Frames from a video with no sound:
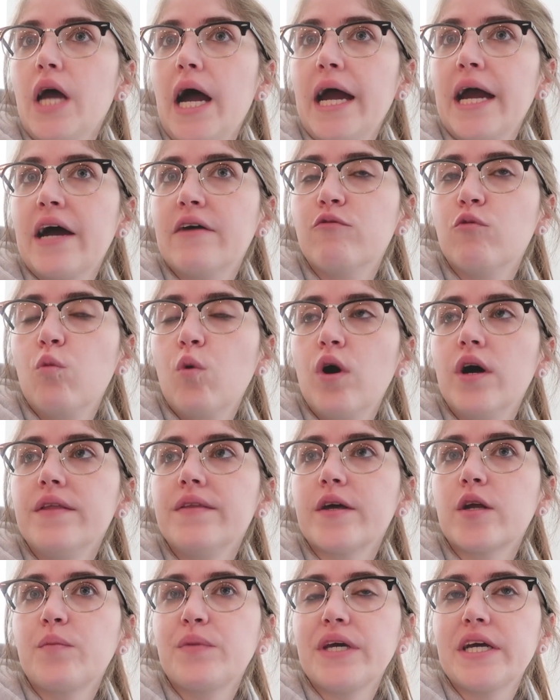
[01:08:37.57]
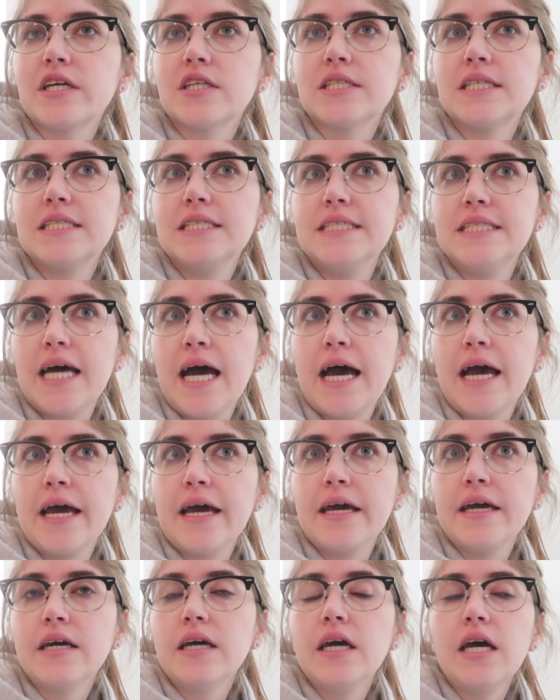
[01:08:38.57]
I have one that'll be here
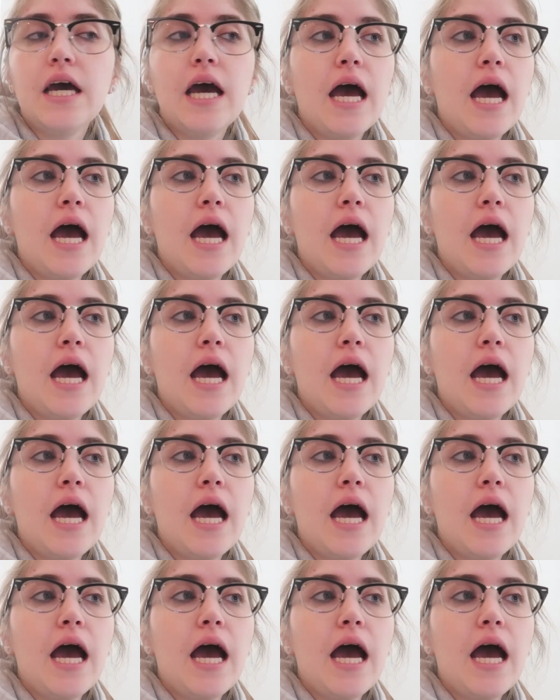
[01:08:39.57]
today,